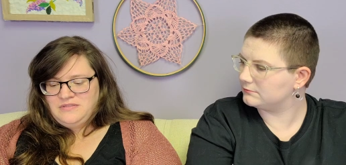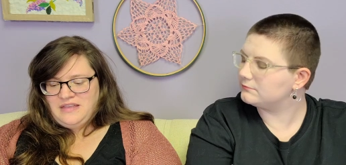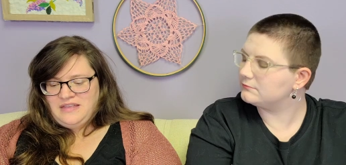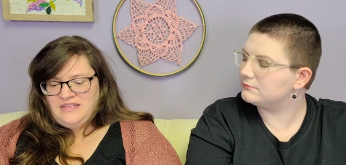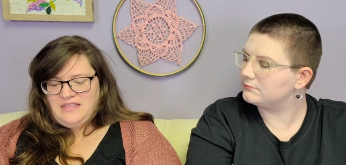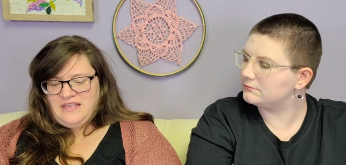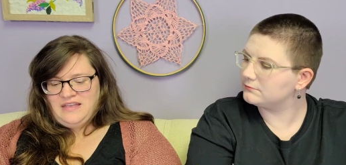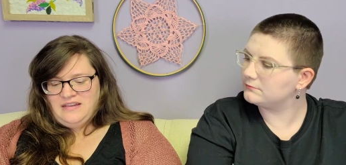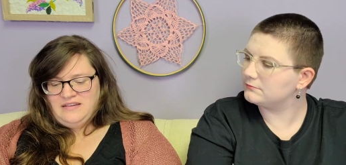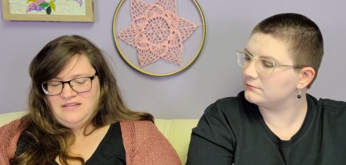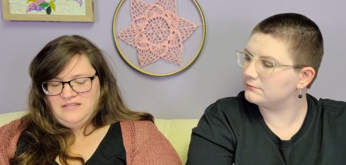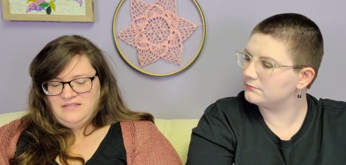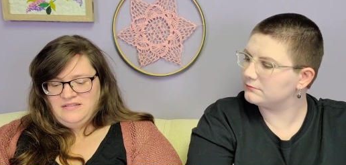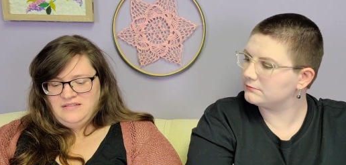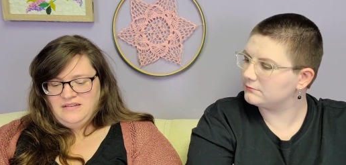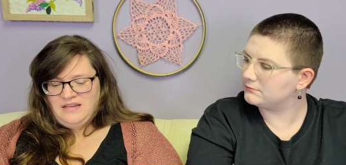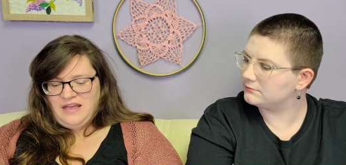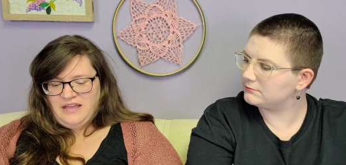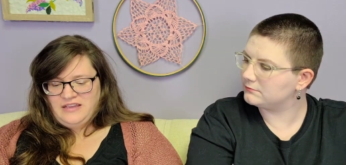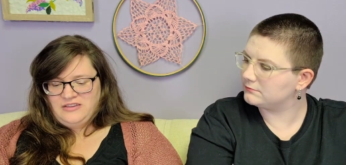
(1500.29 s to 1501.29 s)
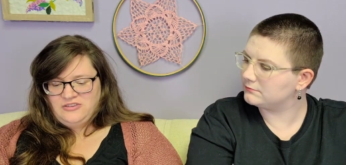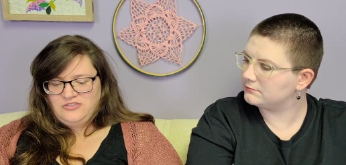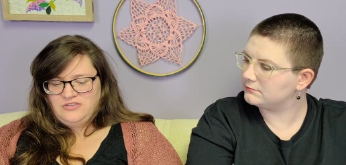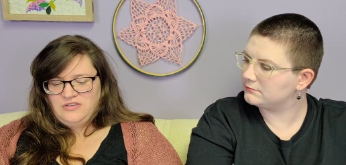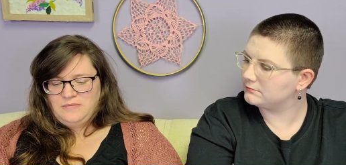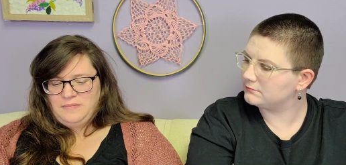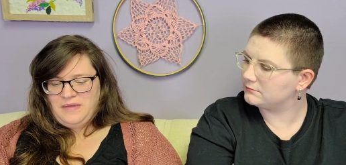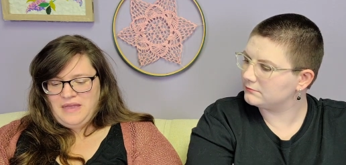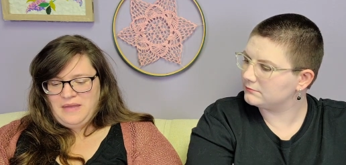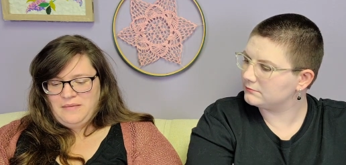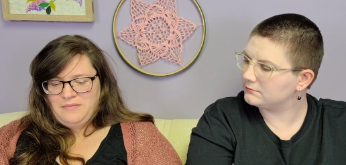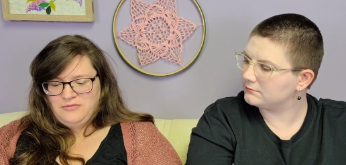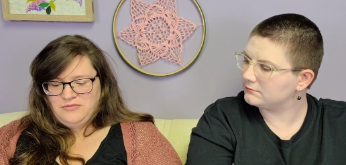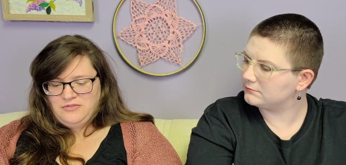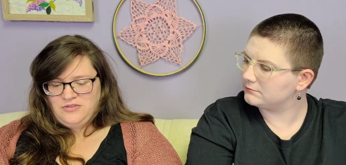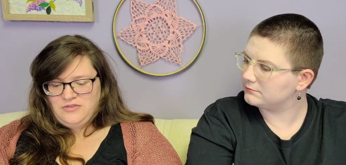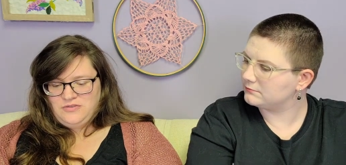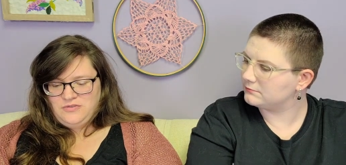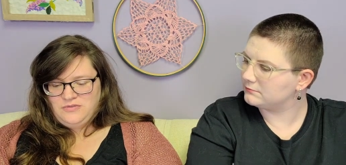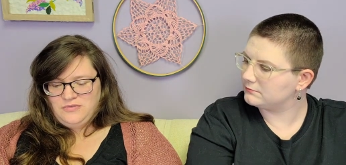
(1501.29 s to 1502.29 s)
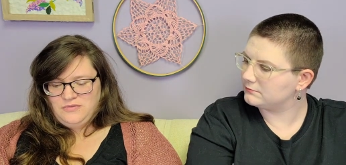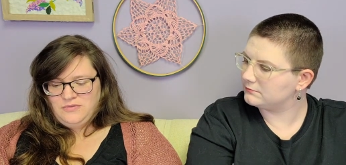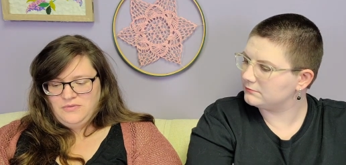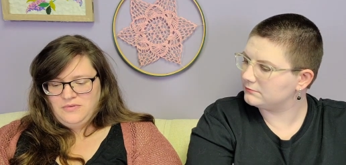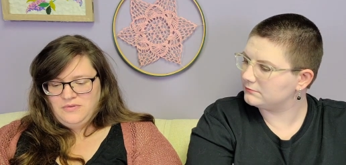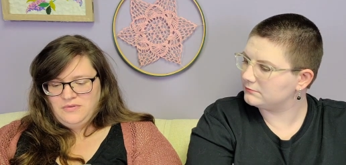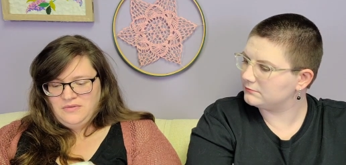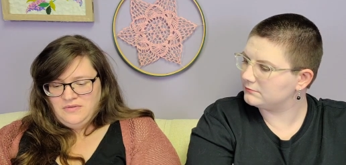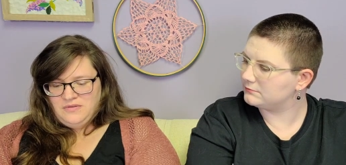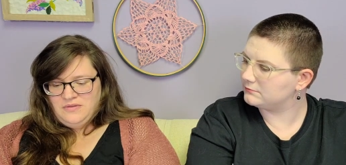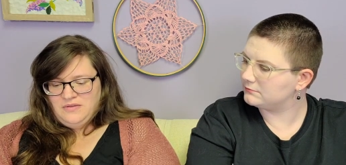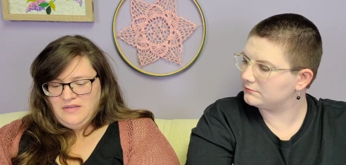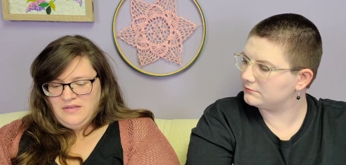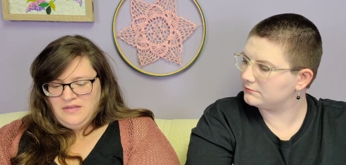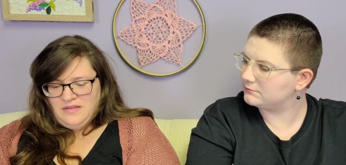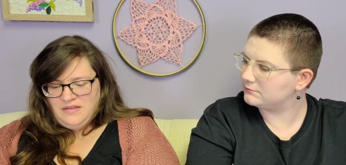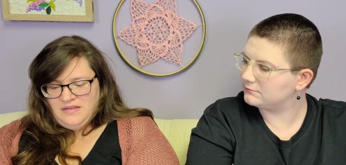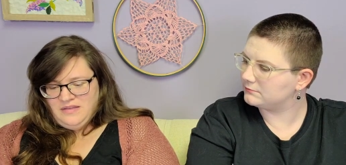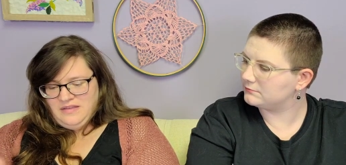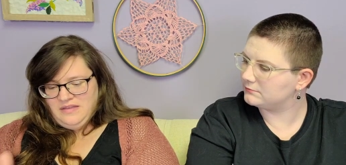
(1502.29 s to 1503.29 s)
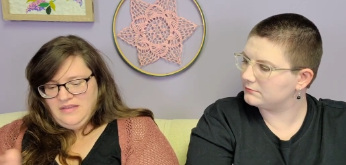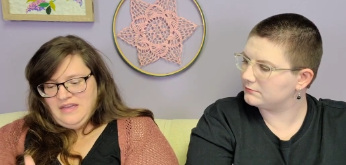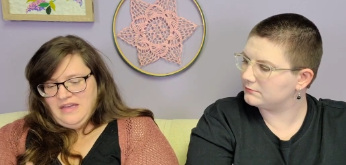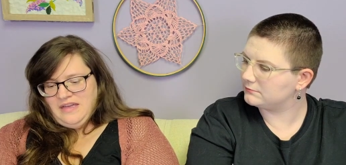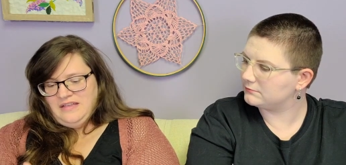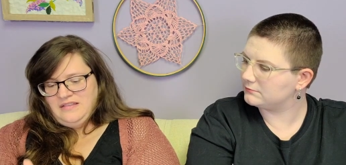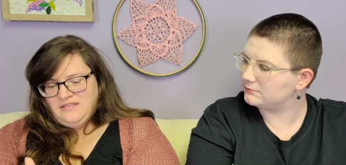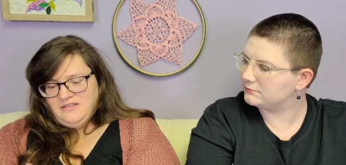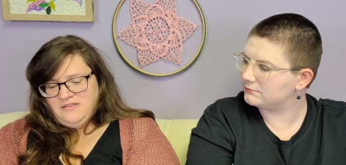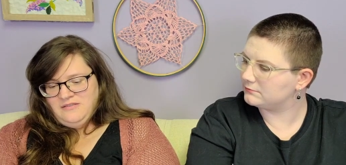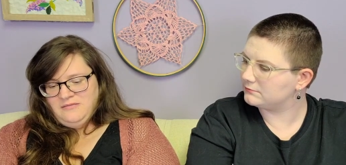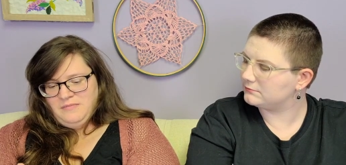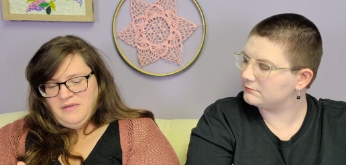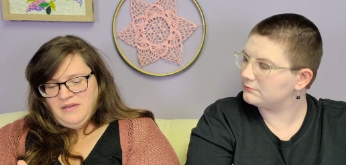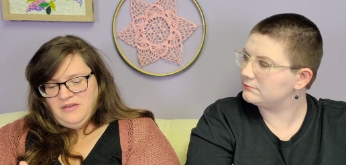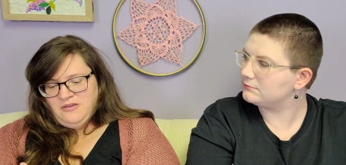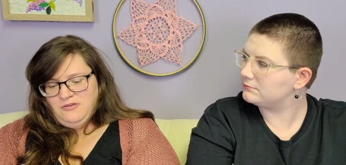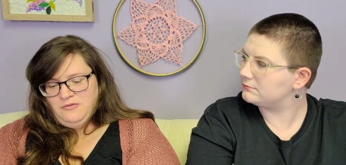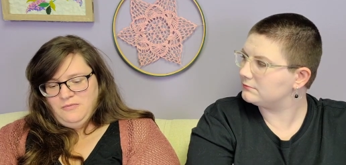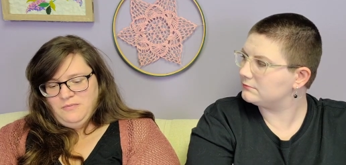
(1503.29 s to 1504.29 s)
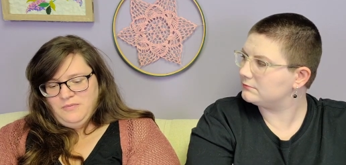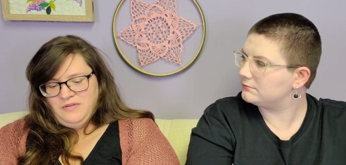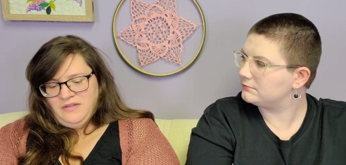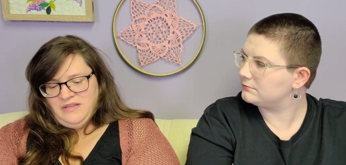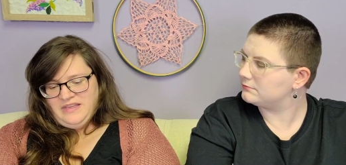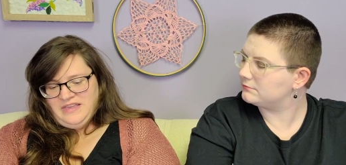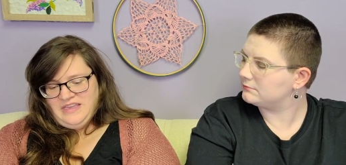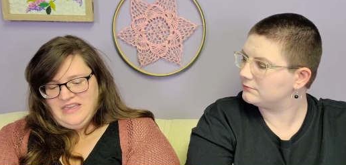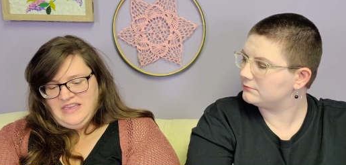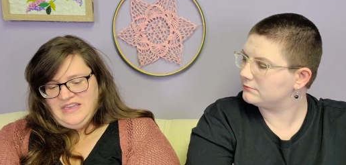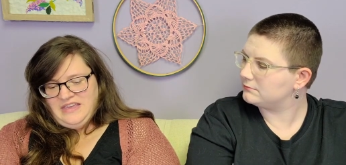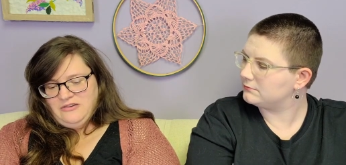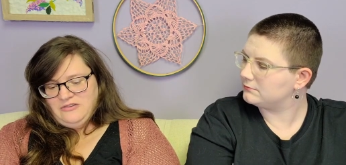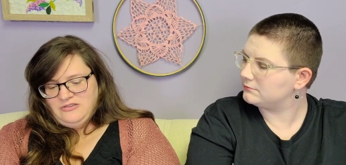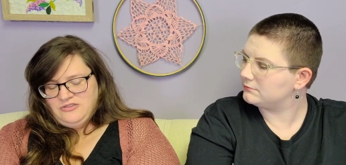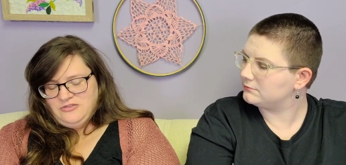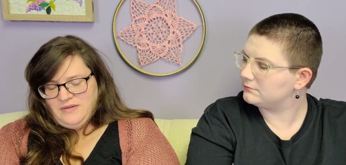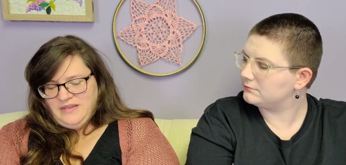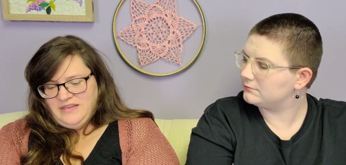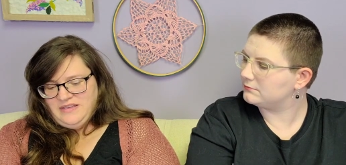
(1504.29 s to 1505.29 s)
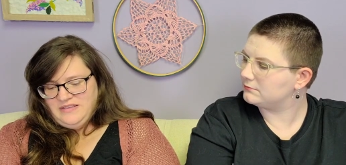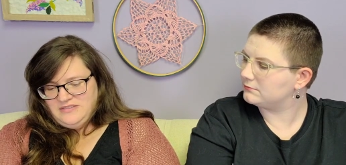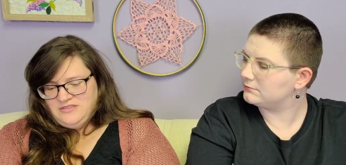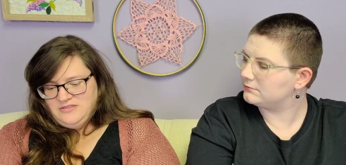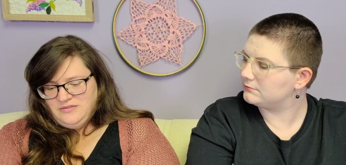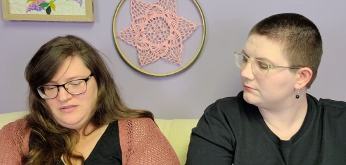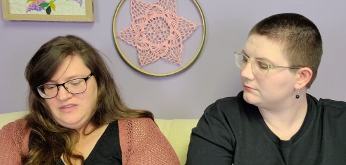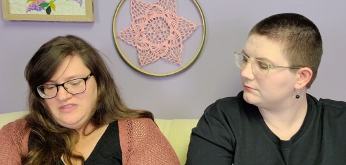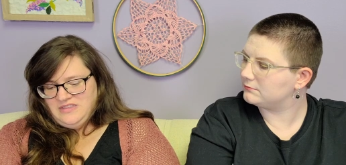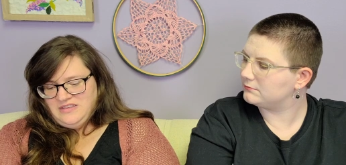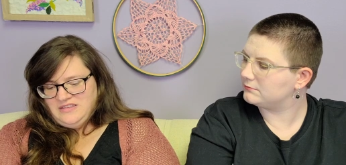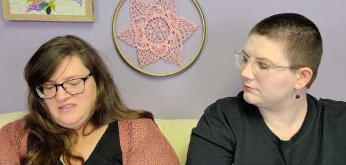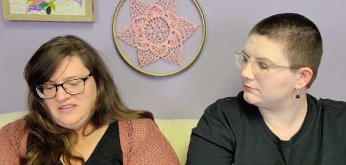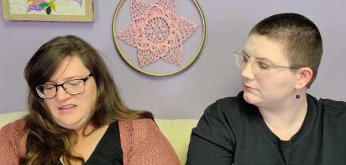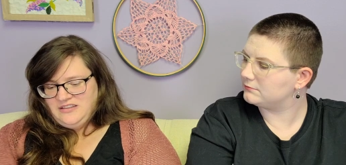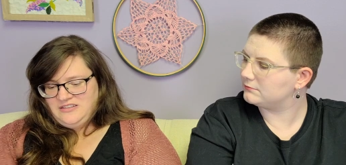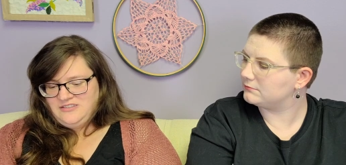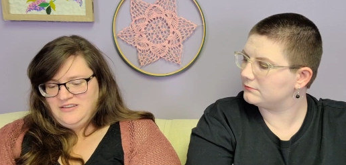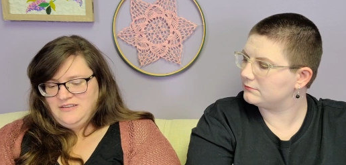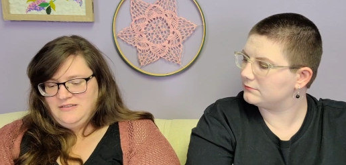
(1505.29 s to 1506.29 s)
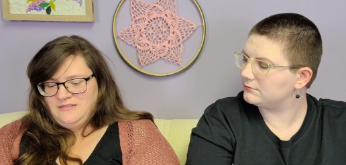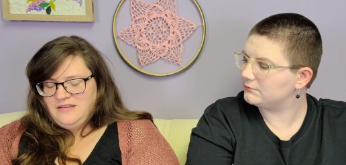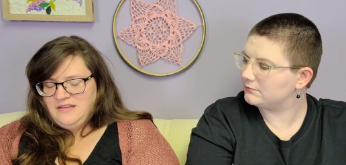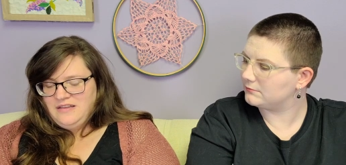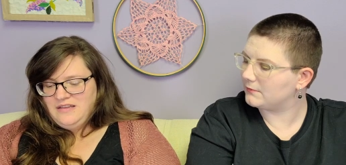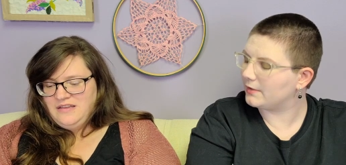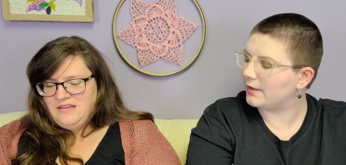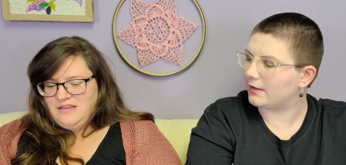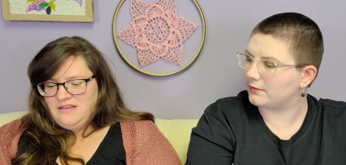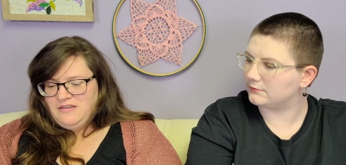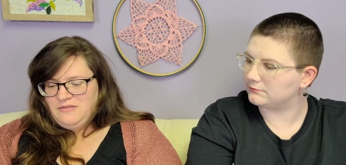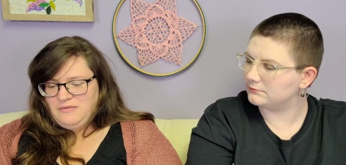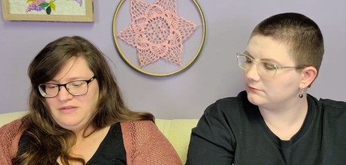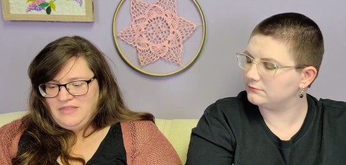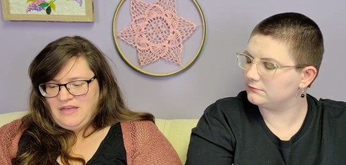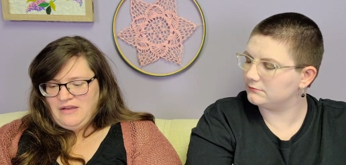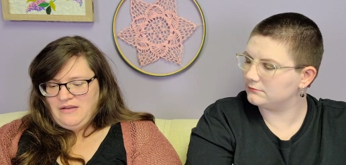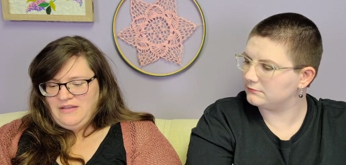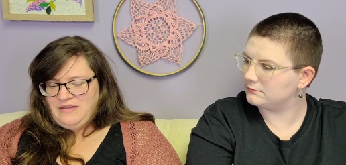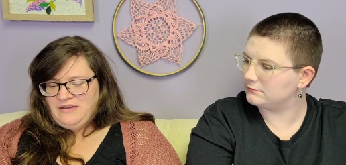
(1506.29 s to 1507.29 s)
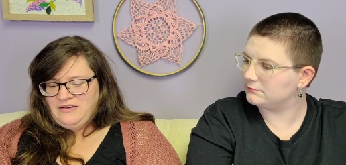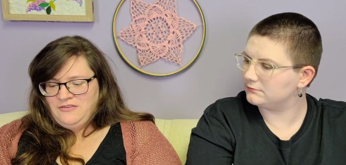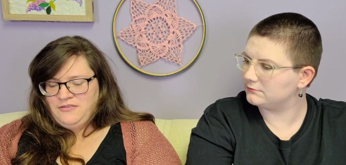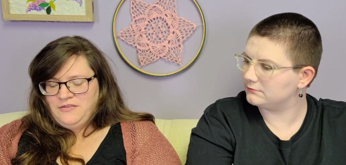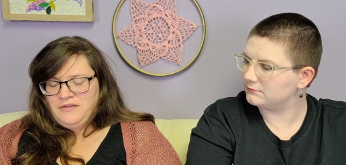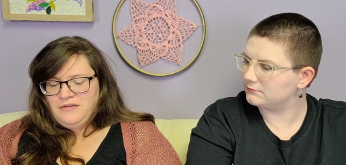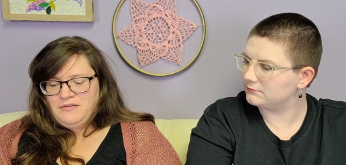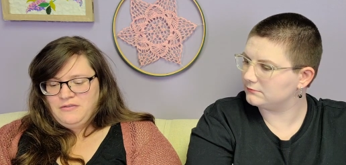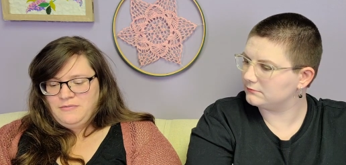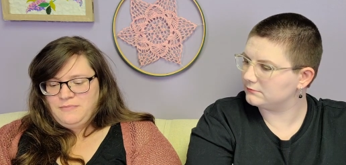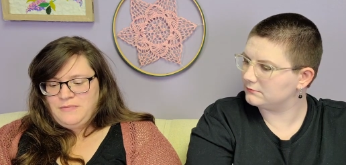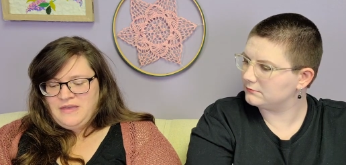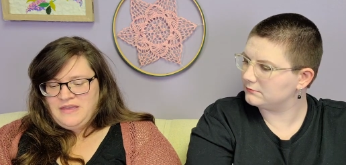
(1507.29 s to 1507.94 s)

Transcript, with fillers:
Speaker 1: and then i should be able to get my hoop like here so i can still get this section yeah without interfering with